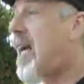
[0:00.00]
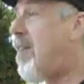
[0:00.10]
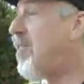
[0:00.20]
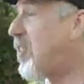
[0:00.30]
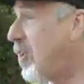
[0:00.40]

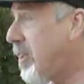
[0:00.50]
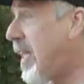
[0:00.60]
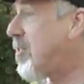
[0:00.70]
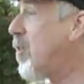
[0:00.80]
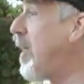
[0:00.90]
that and
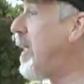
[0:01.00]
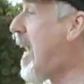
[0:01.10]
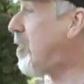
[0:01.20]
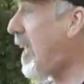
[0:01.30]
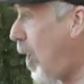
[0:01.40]
facilitates so they can
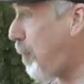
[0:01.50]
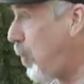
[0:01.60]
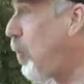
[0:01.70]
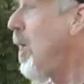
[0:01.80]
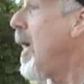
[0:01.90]
actually help
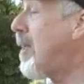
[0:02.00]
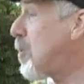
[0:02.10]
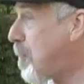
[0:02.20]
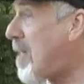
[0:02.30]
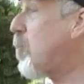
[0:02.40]
you
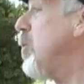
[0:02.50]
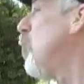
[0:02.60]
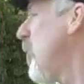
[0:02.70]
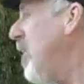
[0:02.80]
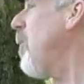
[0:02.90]
express what you
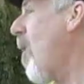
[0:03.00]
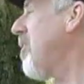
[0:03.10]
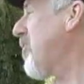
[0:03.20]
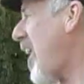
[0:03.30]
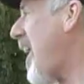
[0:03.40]
really
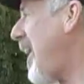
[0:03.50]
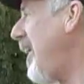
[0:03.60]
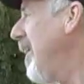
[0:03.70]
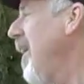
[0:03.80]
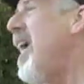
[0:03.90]
want to say,
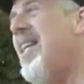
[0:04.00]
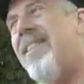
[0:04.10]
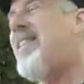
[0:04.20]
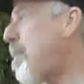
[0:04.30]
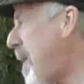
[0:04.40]

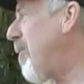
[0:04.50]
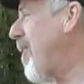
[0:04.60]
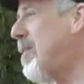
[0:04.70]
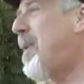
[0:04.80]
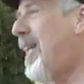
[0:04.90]
isn't that better
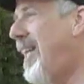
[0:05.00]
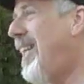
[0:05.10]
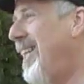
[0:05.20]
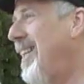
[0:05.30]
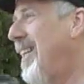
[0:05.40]
for everybody?
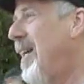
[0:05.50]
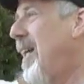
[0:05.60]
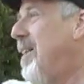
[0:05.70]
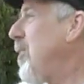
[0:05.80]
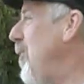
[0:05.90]

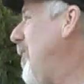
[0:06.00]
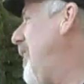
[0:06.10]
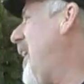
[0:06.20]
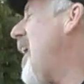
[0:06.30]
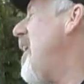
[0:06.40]
So you,
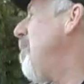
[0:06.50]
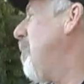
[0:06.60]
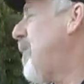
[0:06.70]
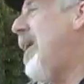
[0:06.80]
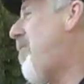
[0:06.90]
you gotta let them,
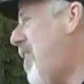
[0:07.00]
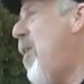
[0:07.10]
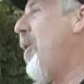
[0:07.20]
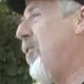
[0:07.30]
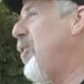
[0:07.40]
and
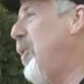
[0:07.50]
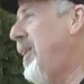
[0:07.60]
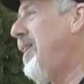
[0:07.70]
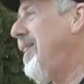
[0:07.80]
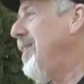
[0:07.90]
know what they're
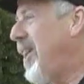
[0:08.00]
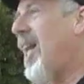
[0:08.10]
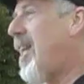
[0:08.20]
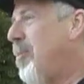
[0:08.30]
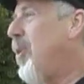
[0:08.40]
doing, you
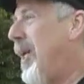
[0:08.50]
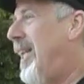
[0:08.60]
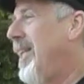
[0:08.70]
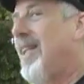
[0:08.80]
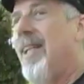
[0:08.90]
gotta let them do it.
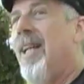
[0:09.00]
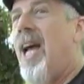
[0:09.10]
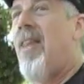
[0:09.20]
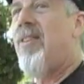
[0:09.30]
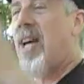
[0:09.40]
And